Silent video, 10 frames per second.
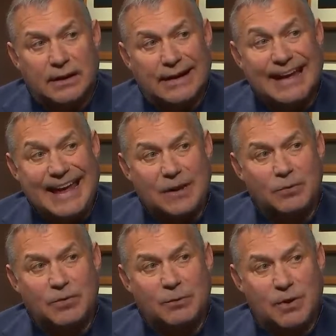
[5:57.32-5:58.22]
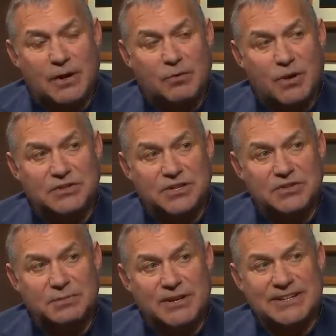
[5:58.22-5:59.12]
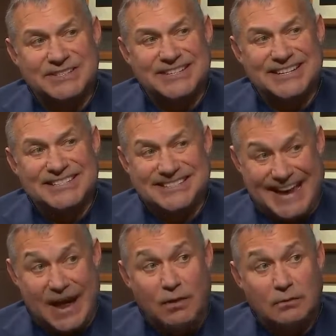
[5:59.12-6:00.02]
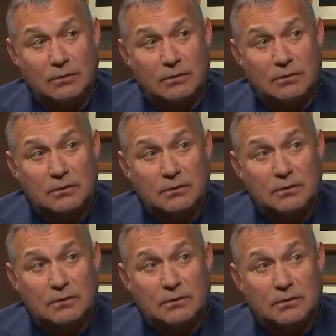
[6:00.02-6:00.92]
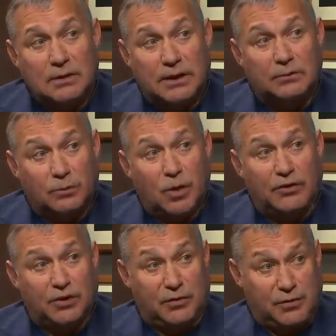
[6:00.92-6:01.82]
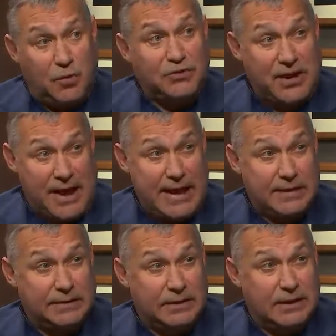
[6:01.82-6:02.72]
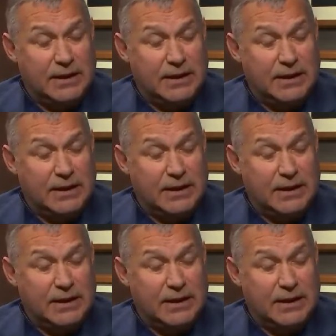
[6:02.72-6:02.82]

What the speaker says: And again, when the money wasn't as big as it is now, it wasn't a forced hand.